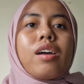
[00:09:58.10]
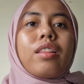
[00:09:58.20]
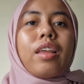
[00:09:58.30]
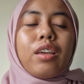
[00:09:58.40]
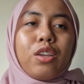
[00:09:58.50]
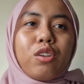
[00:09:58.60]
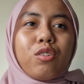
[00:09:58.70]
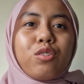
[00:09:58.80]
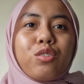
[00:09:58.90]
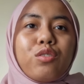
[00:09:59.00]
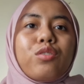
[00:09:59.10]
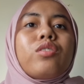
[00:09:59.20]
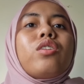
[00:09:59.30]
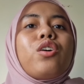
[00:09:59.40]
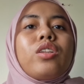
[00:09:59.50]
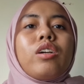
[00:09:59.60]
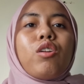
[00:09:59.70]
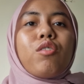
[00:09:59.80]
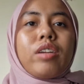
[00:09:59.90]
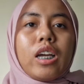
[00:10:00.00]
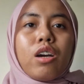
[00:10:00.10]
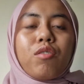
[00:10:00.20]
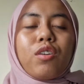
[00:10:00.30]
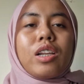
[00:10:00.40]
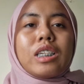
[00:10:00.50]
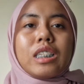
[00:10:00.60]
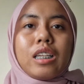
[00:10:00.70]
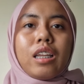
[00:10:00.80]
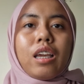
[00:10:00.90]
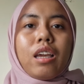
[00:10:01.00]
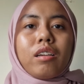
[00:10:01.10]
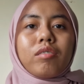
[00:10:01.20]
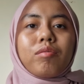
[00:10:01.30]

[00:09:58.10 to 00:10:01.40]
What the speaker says: Thank you. Dr. Gloria, for listening.